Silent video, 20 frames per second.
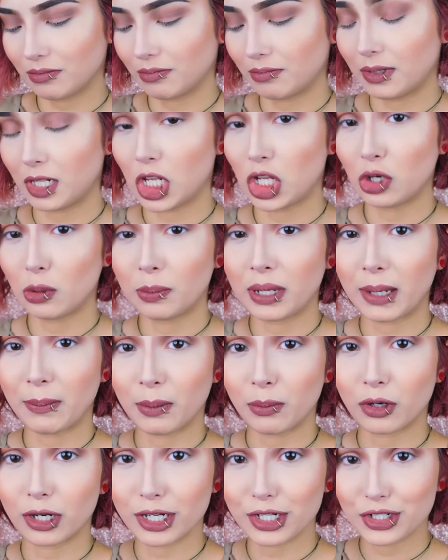My little baby
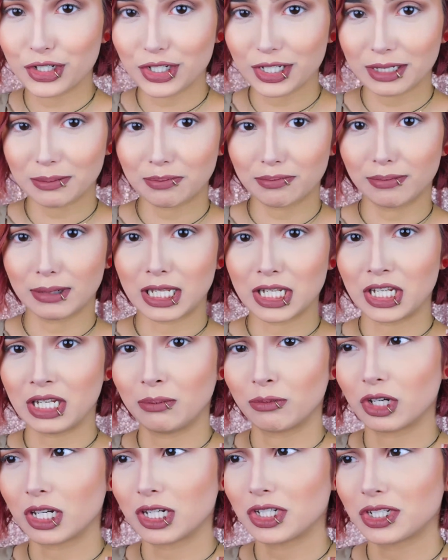brush. Blending
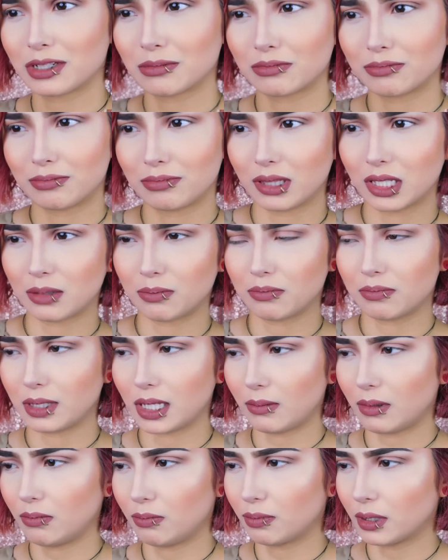brush.
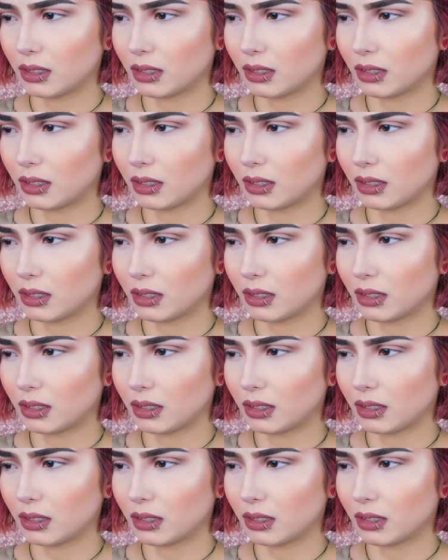Baby